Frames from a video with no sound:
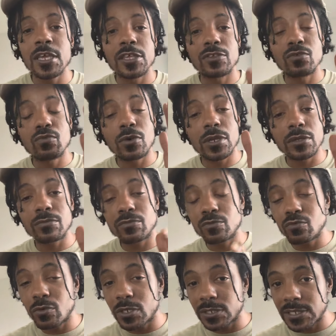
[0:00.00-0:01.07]
You wanna you
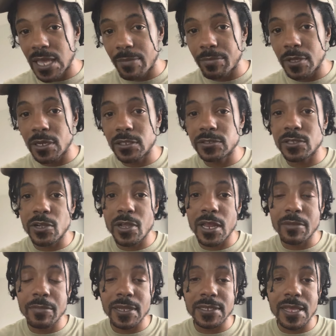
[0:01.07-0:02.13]
wanna tap in and learn how to
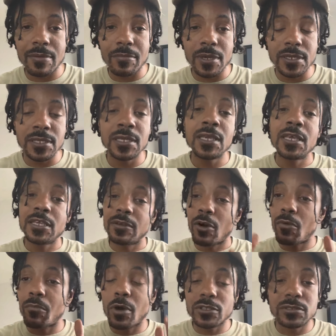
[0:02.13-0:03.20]
make that money
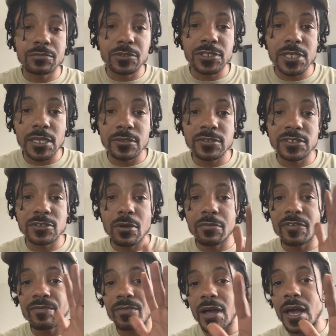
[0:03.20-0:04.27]
on multiple channels. It's gonna be
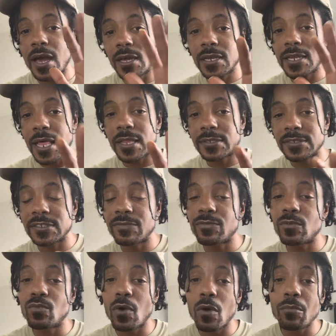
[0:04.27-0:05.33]
five hundred dollars. And if
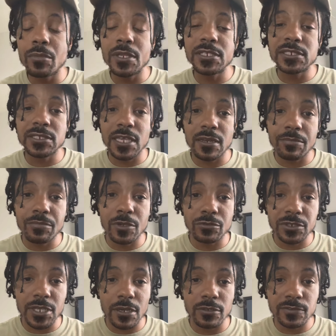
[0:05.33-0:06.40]
you want me to set up your
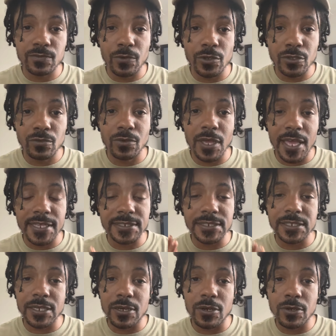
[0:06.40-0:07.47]
channels for you with
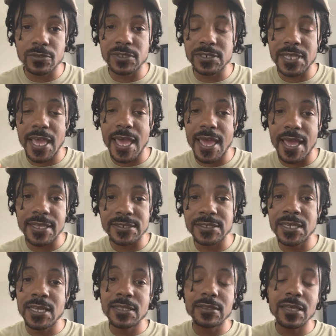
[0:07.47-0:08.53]
SEOs, tags
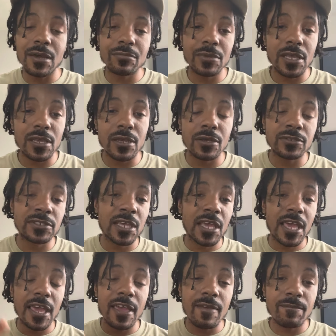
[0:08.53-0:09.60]
thumbnails,
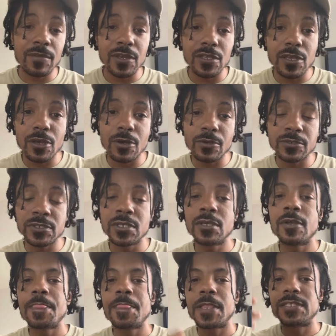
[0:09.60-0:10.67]
and videos,
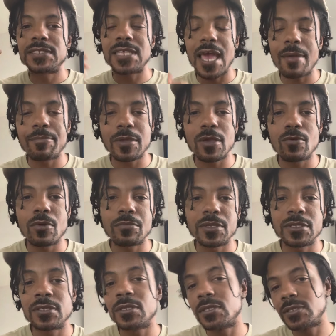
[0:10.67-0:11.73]
tap in with
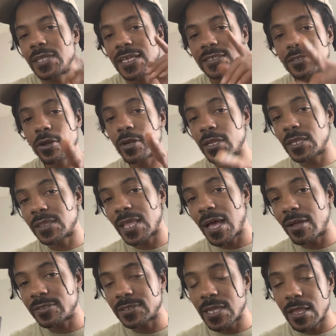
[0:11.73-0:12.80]
me. That started a
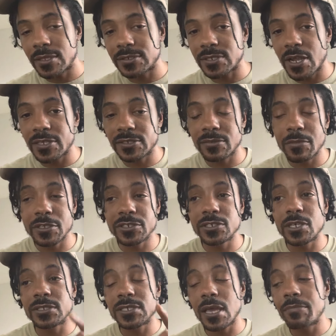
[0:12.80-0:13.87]
thousand dollars. All right, so make sure
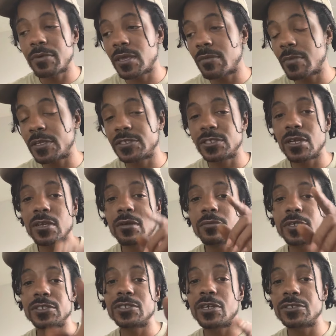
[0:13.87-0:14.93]
y'all tap in. Make sure y'all come
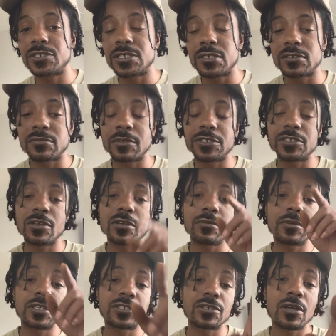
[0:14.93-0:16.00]
get y'all gyms. Make sure y'all come
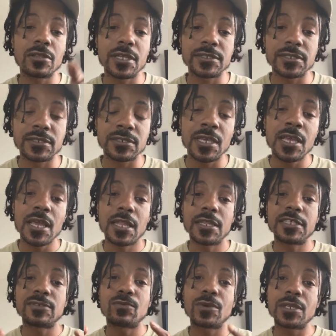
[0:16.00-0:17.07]
get y'all lessons. And
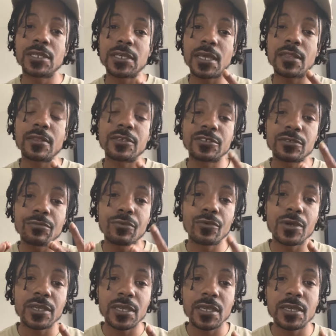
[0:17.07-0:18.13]
let's win together. It's your
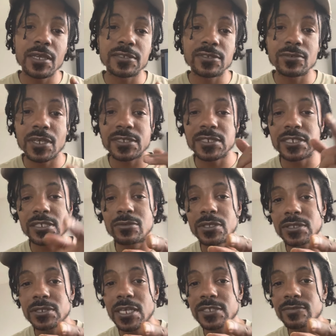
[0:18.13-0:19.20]
boy King Hussle. I'll see you at
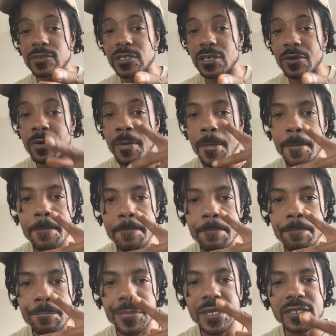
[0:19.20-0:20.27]
the next video.
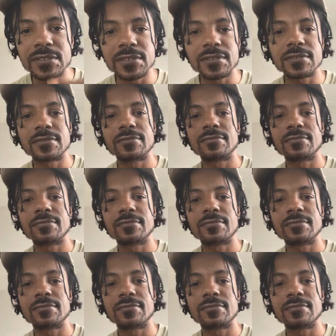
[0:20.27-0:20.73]
Peace.